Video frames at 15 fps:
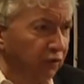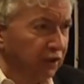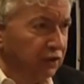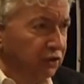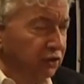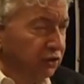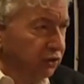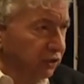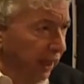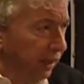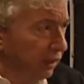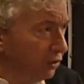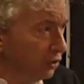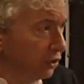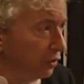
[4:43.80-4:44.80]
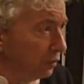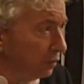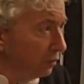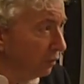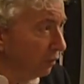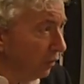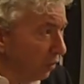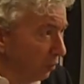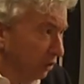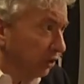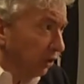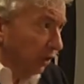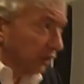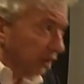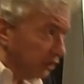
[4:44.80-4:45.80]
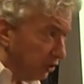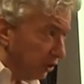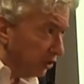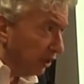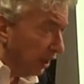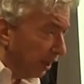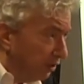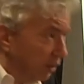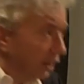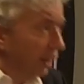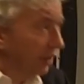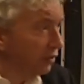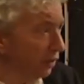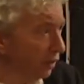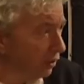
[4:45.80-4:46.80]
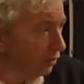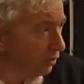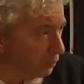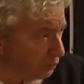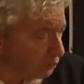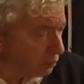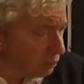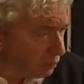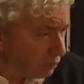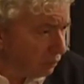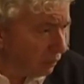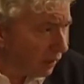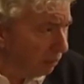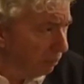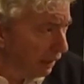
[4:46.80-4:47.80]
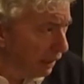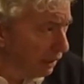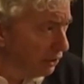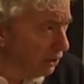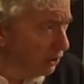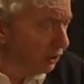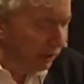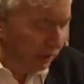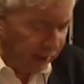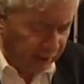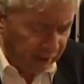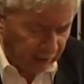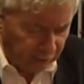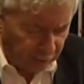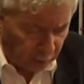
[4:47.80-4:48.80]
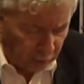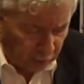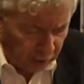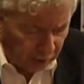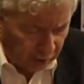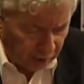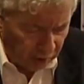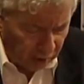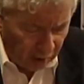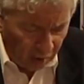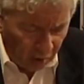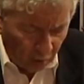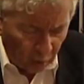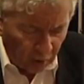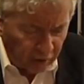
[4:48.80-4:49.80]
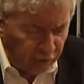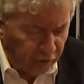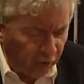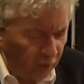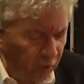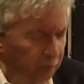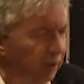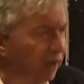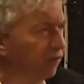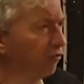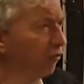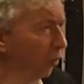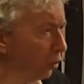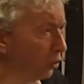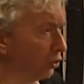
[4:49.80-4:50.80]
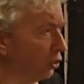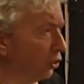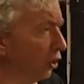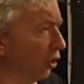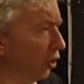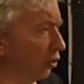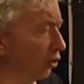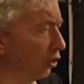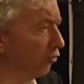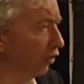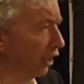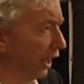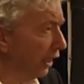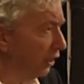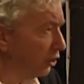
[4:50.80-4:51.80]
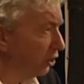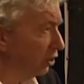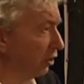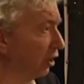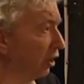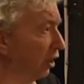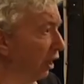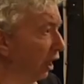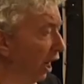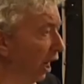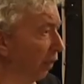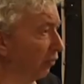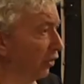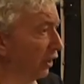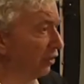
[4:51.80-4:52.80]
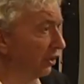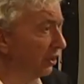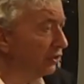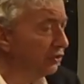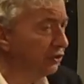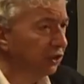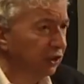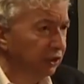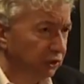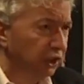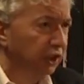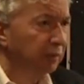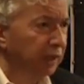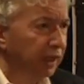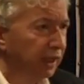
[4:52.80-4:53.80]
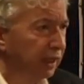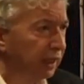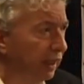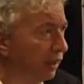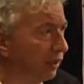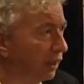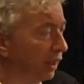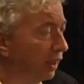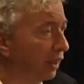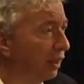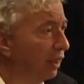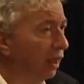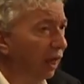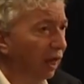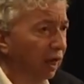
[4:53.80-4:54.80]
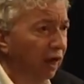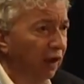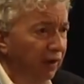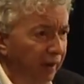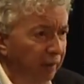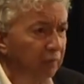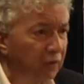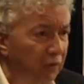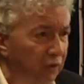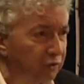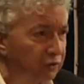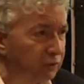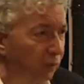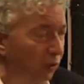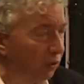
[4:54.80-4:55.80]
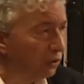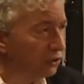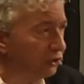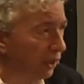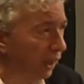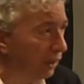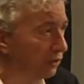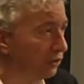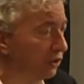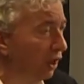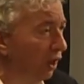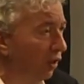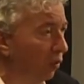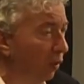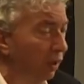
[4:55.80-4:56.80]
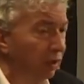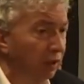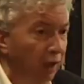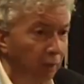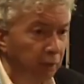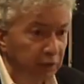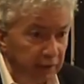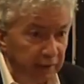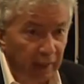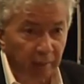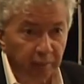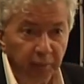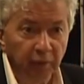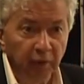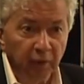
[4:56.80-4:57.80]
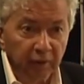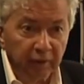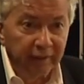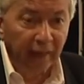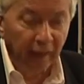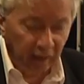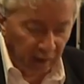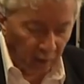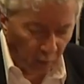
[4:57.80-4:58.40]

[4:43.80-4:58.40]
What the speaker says: these states, which did not exist in 1800 but existed in 1914, were formed by forced unification. That is, Germany and Italy, a number of smaller states were gobbled up taken